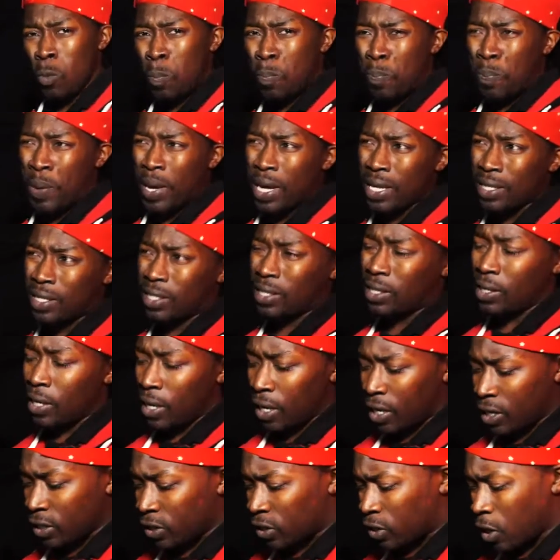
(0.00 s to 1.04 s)
You bitch
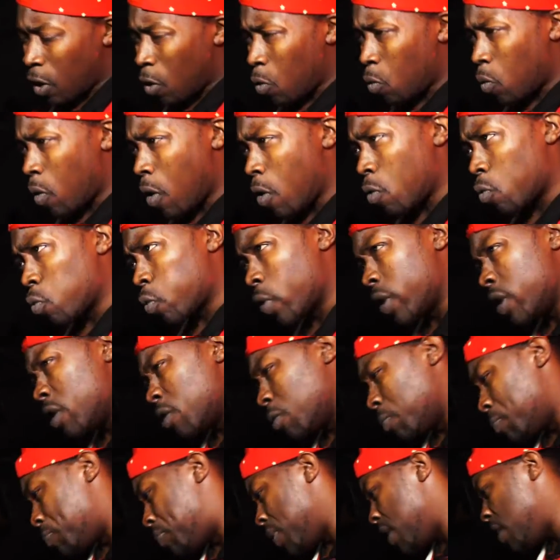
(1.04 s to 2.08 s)
niggas don't want
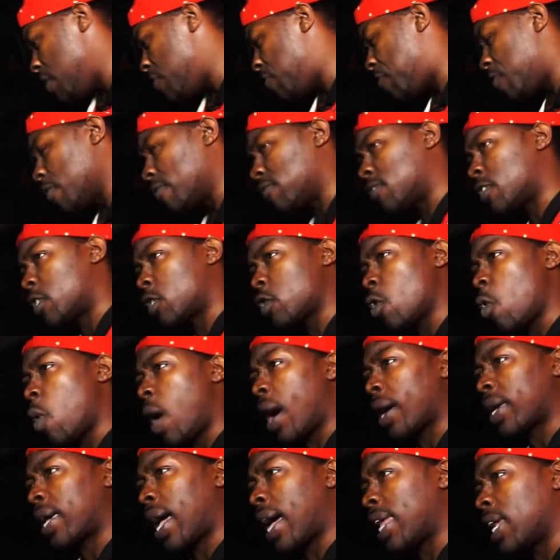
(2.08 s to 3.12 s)
real beef, and so
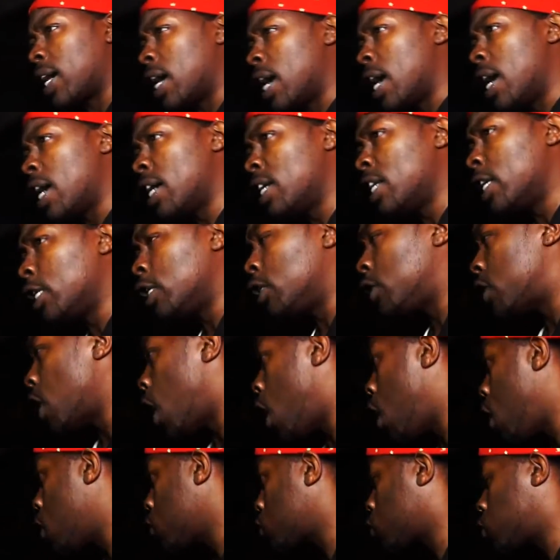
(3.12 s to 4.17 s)
I got 100
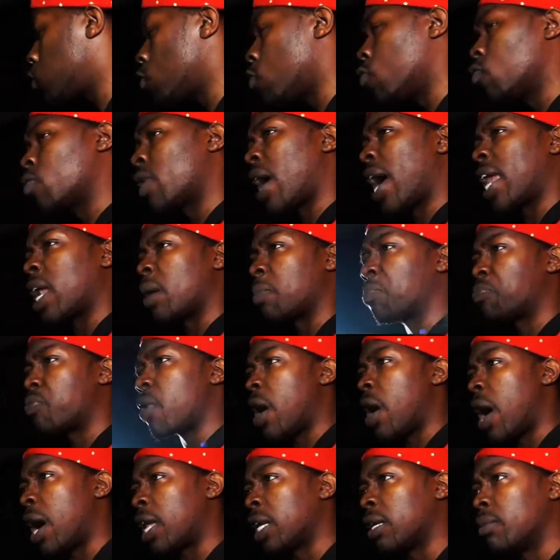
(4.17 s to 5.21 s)
dogs who ain't got a
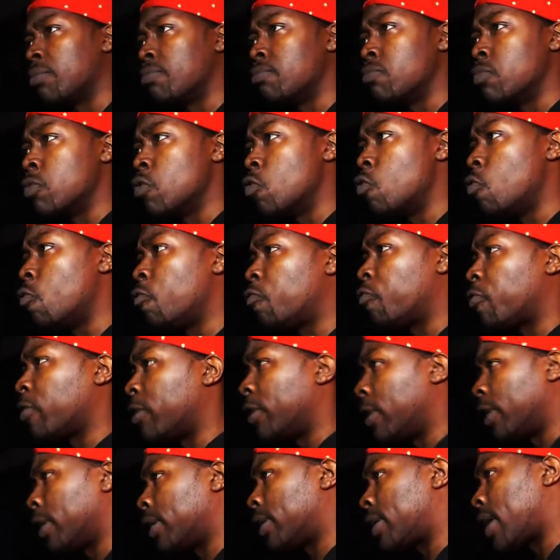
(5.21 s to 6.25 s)
problem
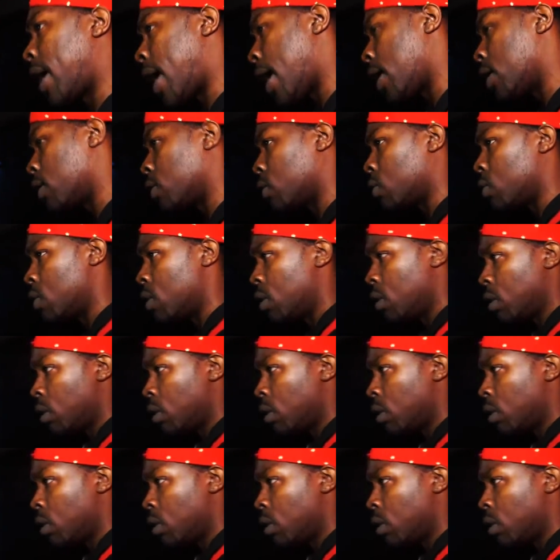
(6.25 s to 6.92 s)
moving the cattle.